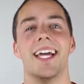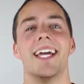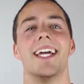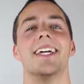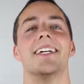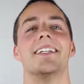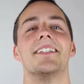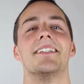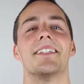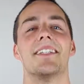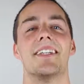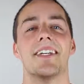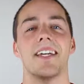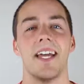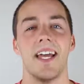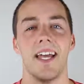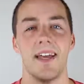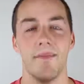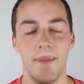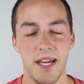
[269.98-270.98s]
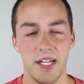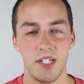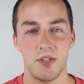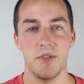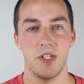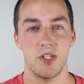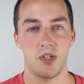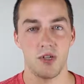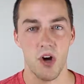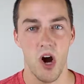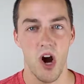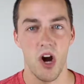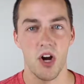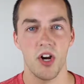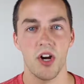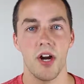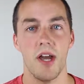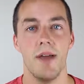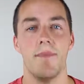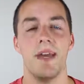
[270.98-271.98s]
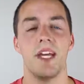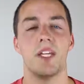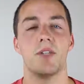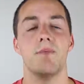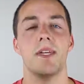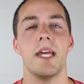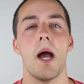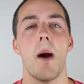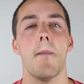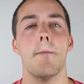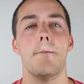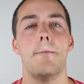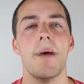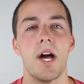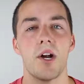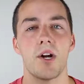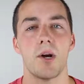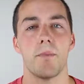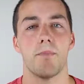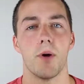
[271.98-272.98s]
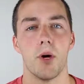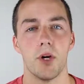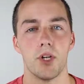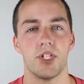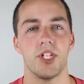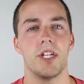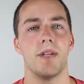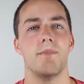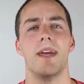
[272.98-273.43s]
is, it makes me stronger. It makes me a better person.